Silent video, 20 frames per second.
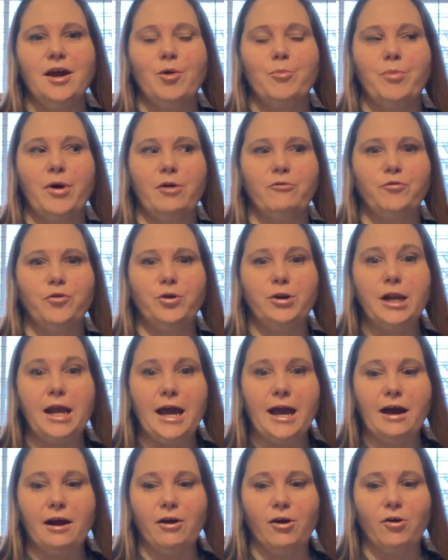But for
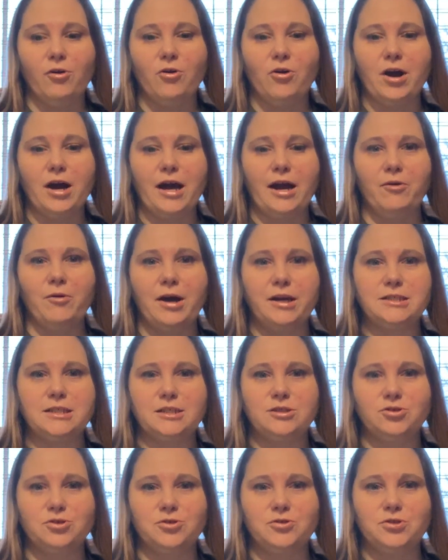now, I wanted to
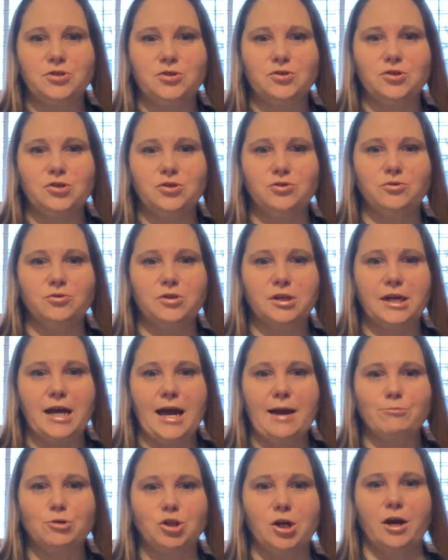introduce you to the
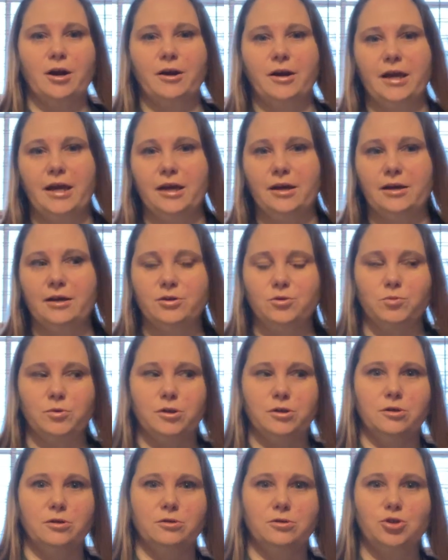calm jar, and
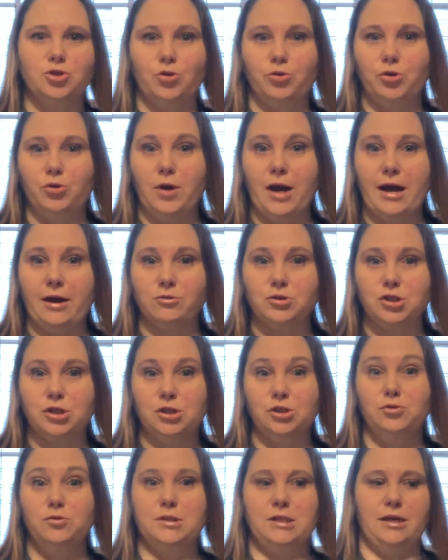we'll show you how to
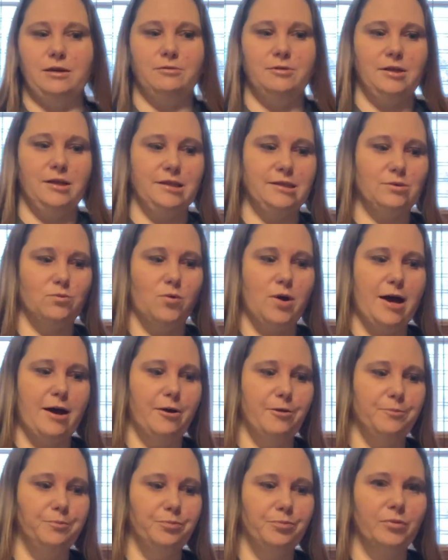use it as well.